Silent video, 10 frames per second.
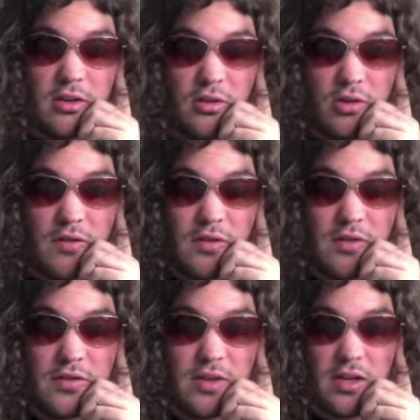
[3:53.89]
or
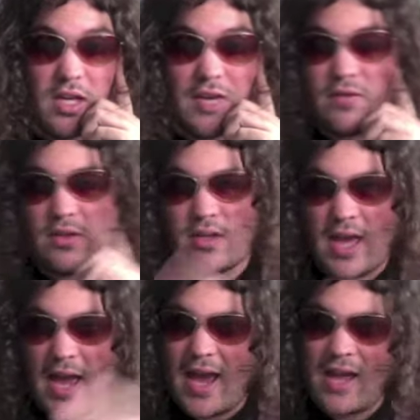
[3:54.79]
even the
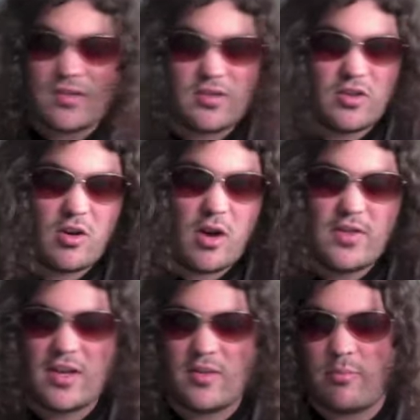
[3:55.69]
cast, you know, I
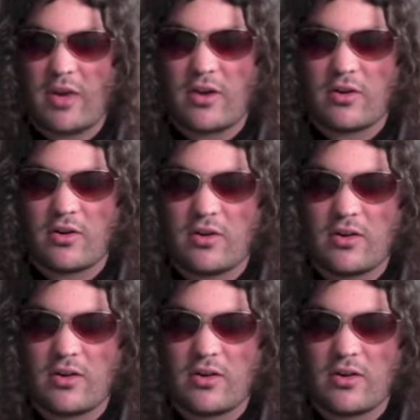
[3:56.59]
think is better.